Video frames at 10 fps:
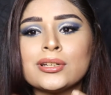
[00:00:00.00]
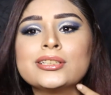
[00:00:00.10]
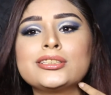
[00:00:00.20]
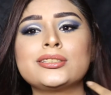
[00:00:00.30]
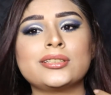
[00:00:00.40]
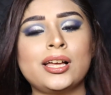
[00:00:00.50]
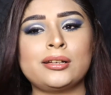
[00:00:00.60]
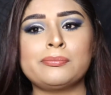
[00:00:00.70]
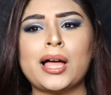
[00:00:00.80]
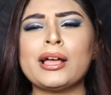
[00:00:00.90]
It's
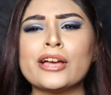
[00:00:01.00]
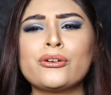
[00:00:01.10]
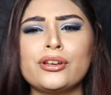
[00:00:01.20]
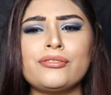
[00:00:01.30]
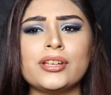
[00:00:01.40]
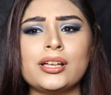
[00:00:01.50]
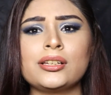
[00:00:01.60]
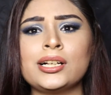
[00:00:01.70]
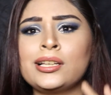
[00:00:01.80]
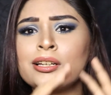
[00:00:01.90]
I could have done
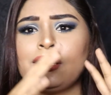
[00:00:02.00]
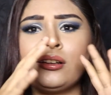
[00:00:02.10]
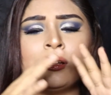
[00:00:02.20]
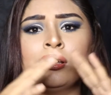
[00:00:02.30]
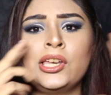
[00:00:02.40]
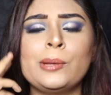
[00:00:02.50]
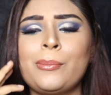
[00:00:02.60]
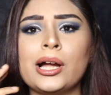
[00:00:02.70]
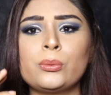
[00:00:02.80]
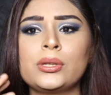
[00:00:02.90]
a little lip
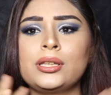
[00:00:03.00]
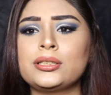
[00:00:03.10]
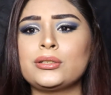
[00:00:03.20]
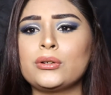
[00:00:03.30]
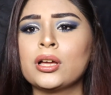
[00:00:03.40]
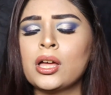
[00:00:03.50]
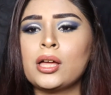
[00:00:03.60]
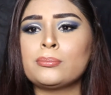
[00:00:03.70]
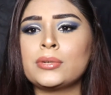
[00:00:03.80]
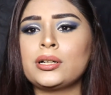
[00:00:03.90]
art with this look,
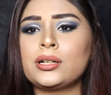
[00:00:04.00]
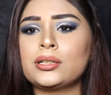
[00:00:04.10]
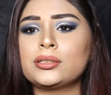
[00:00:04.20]
but